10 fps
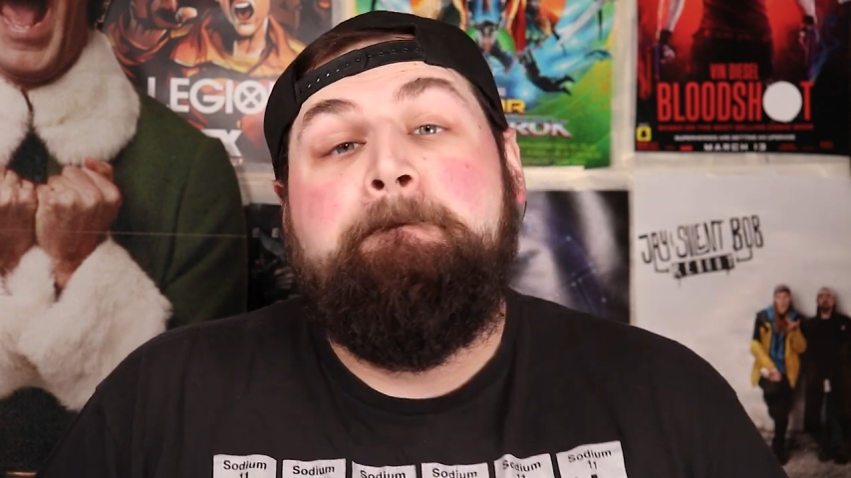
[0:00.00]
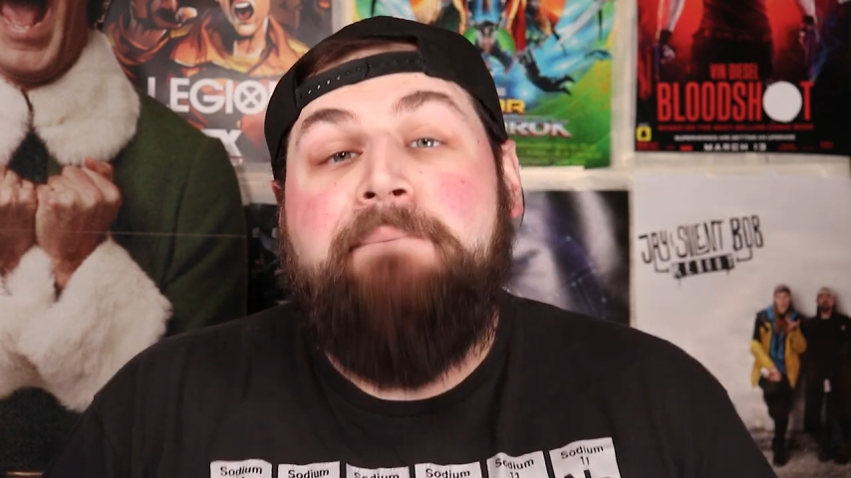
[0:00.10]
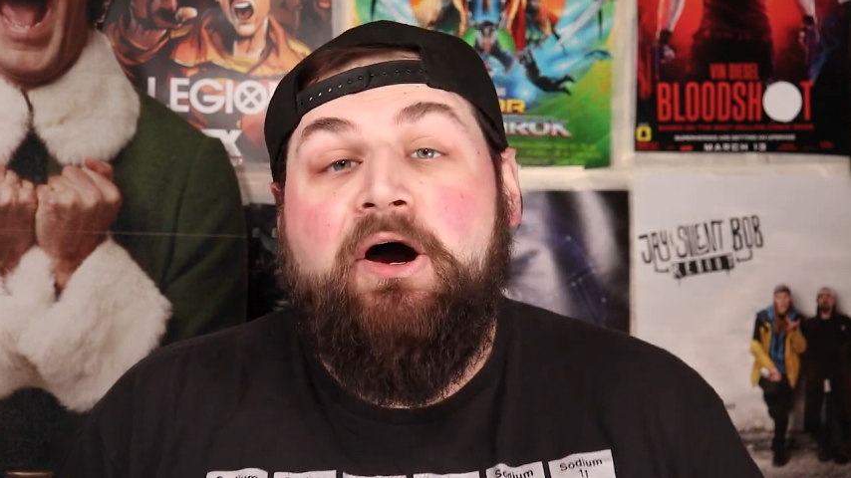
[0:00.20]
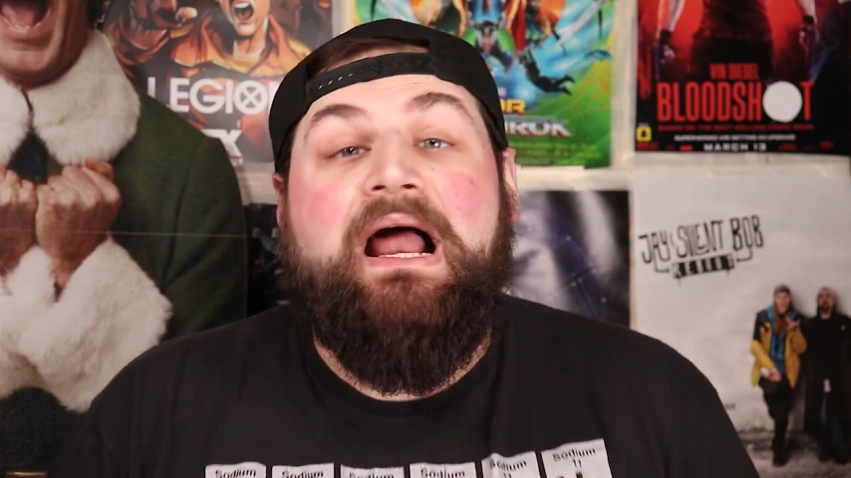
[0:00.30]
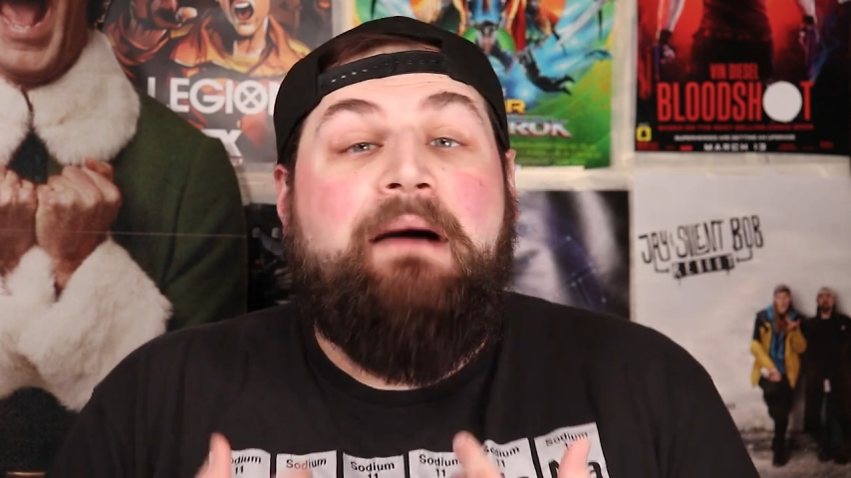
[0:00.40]

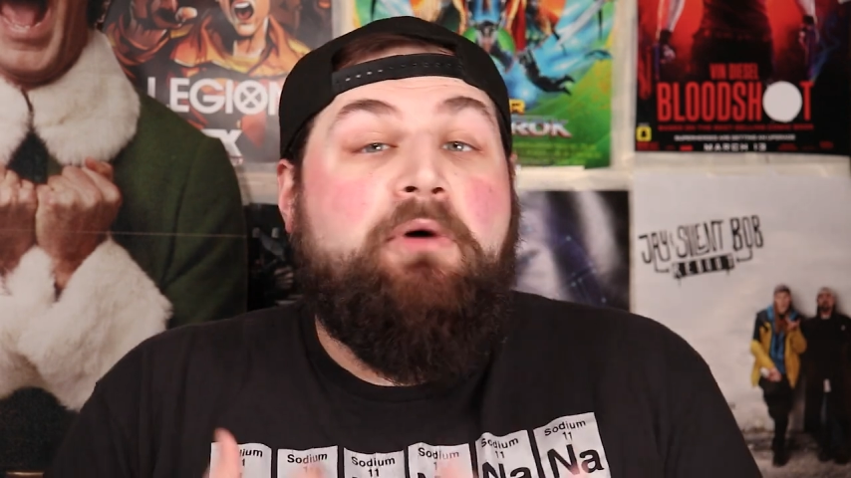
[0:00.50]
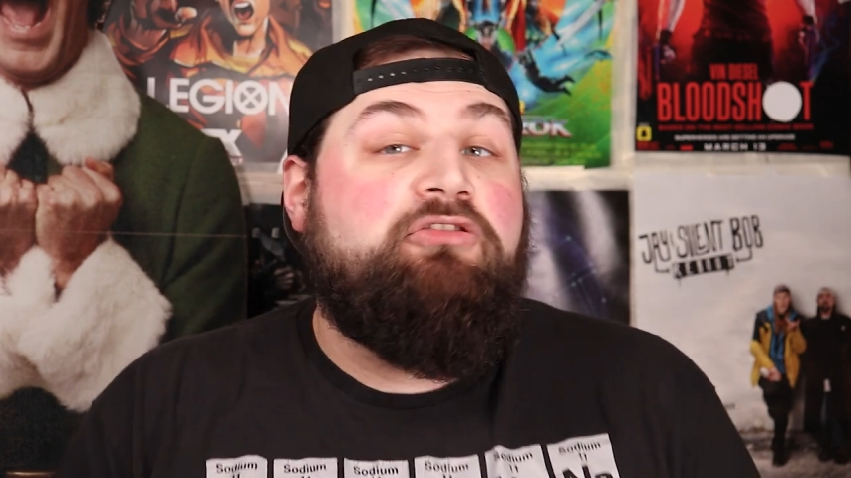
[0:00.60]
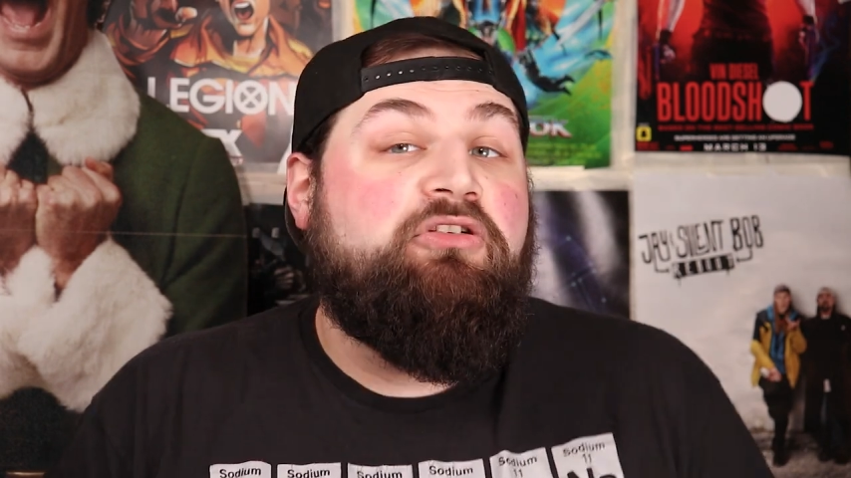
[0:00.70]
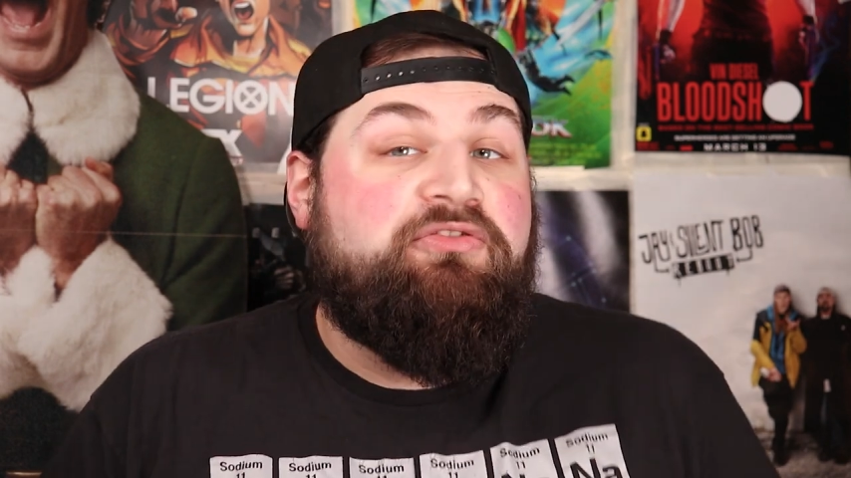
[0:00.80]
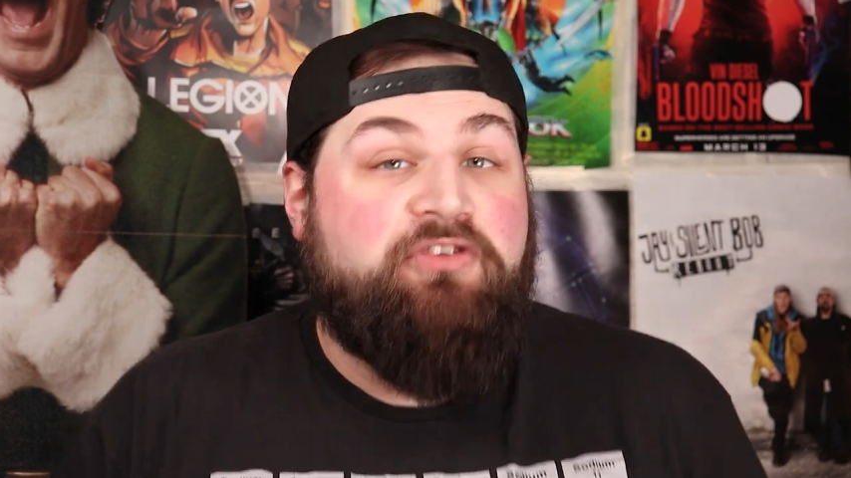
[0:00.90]
But I'm
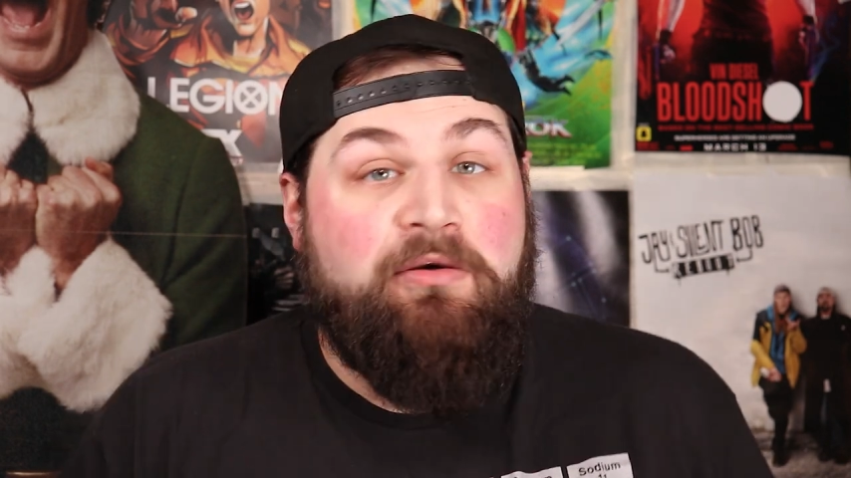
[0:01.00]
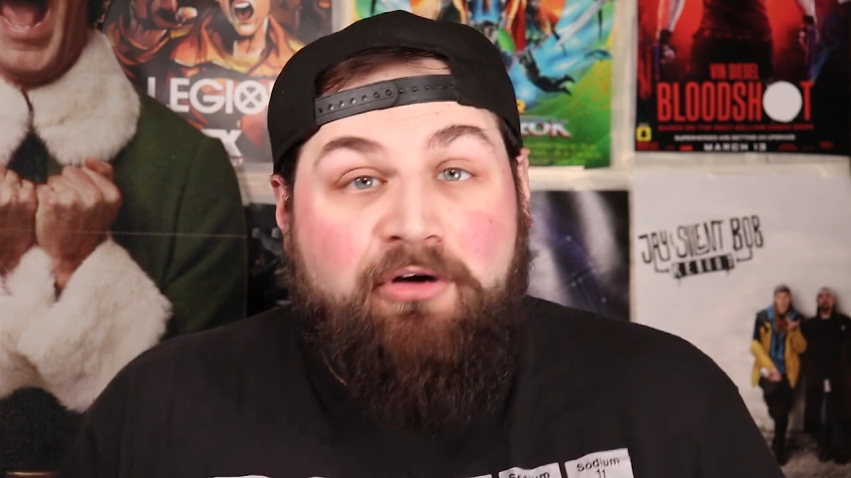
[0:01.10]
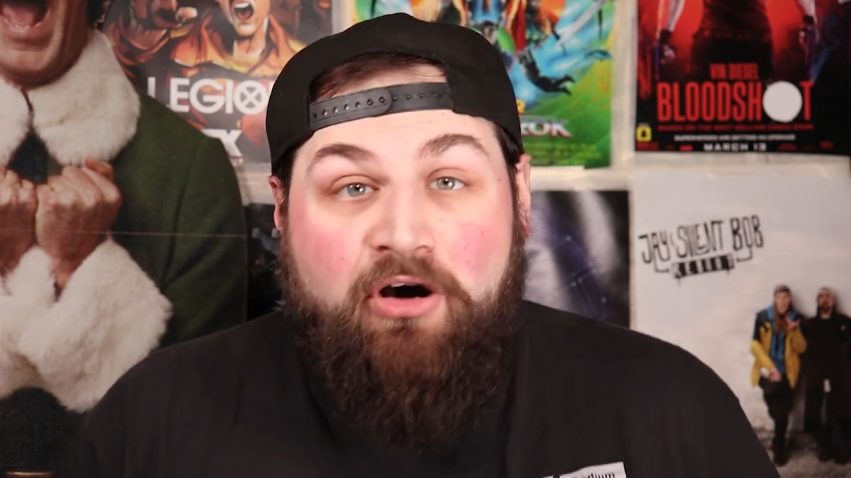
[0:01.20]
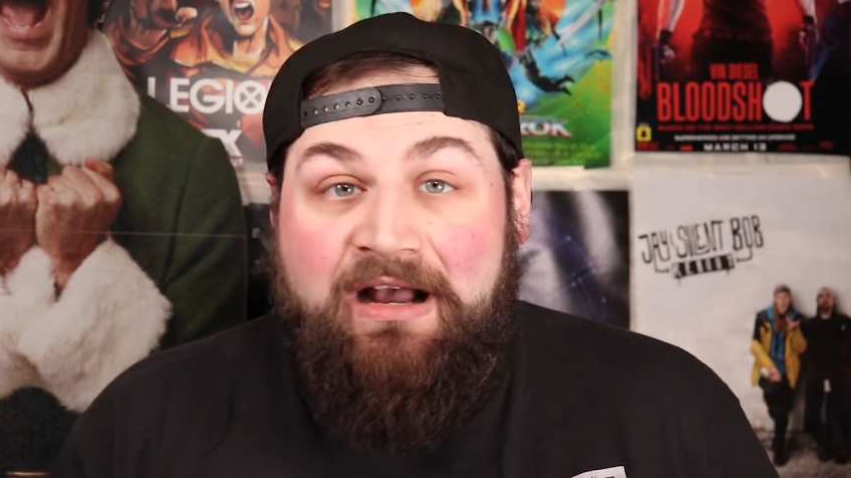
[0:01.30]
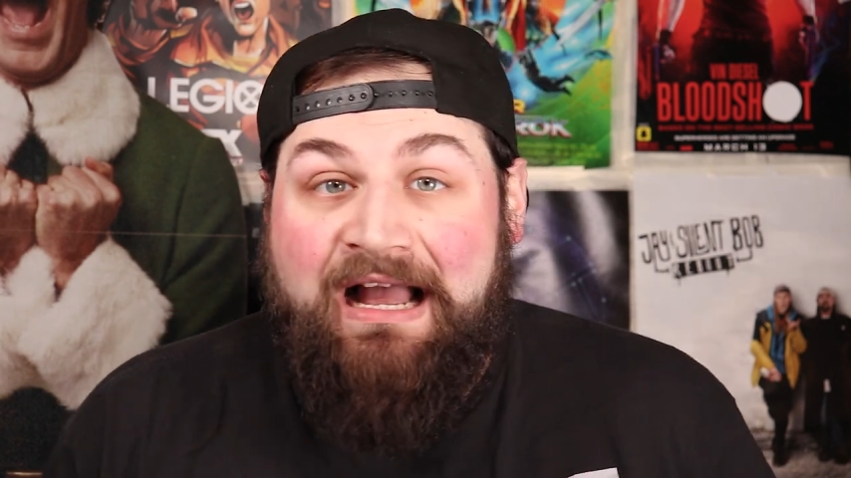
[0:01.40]
also from
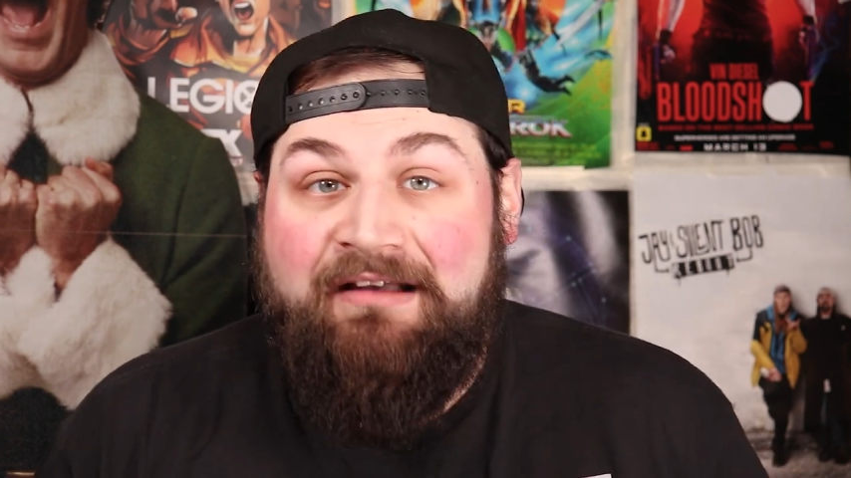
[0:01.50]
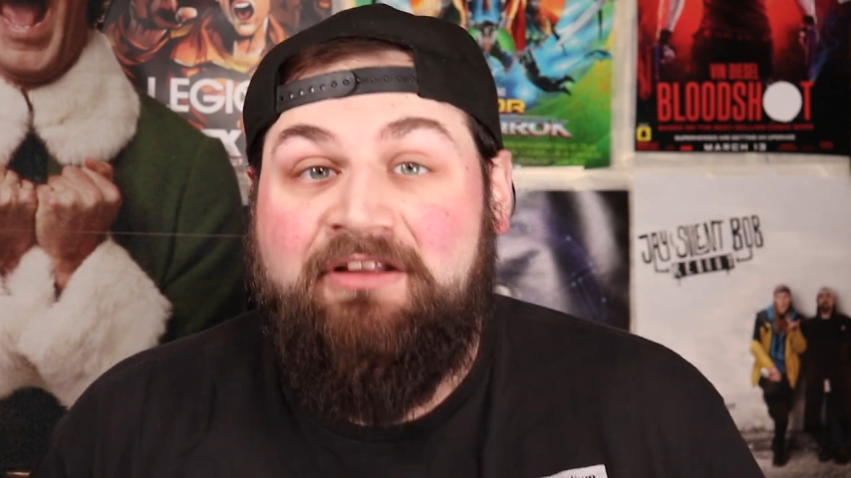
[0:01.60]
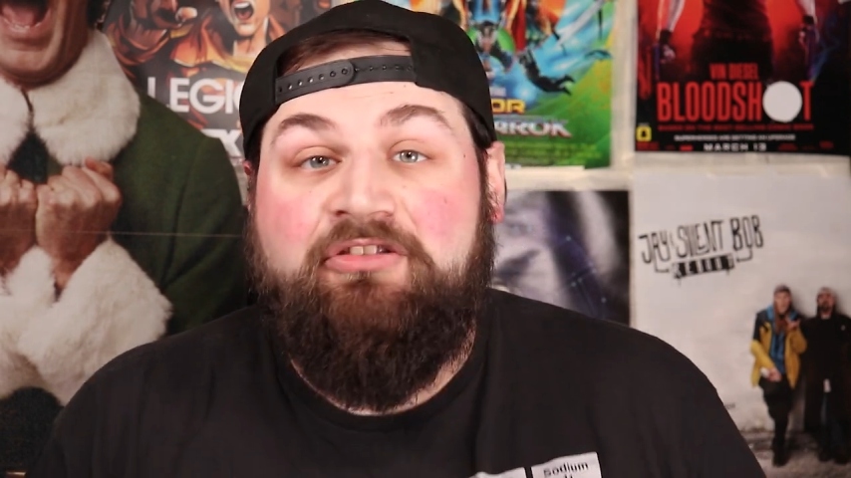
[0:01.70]
Long Island,